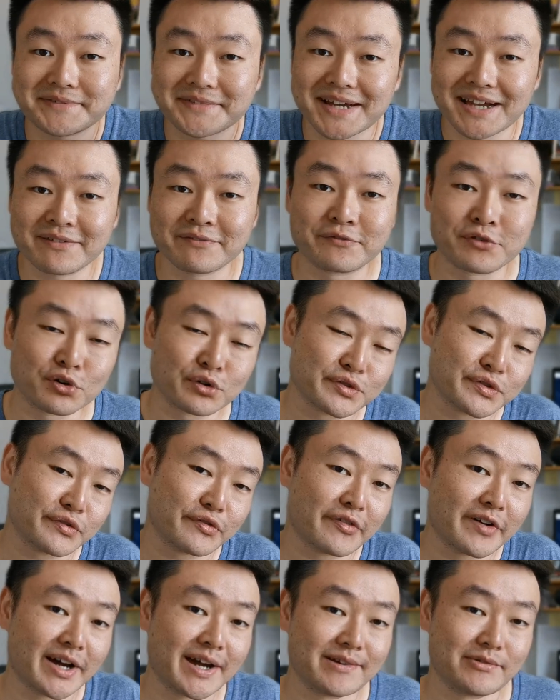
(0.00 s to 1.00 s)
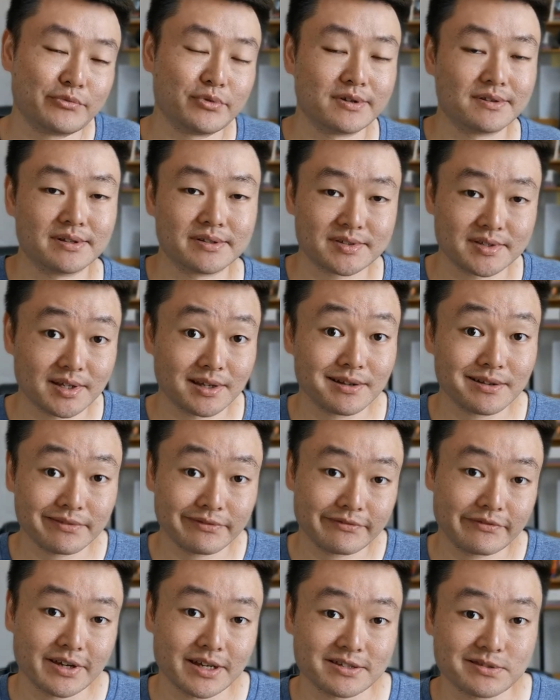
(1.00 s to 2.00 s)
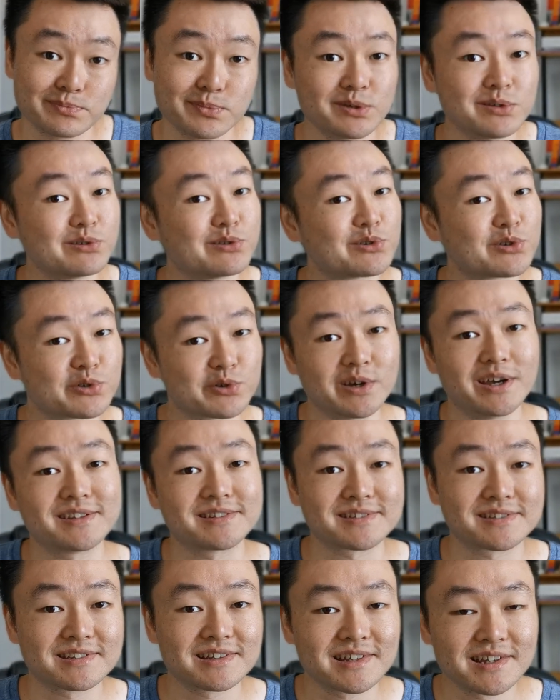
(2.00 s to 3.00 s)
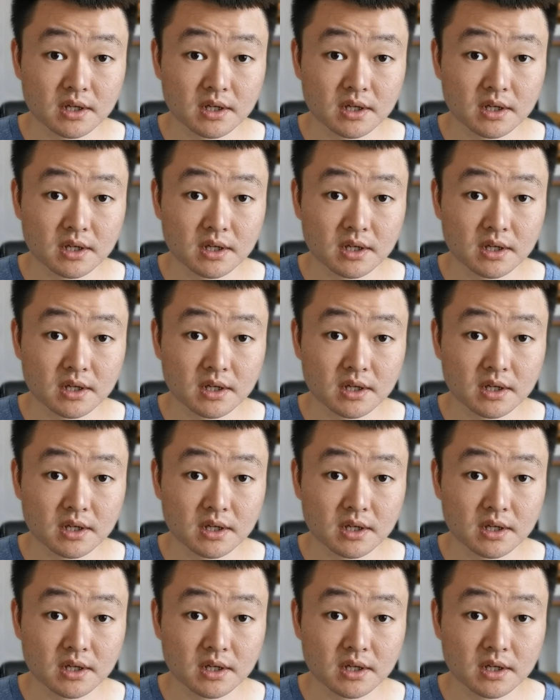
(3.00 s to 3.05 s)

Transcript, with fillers: diversified real estate investment trust.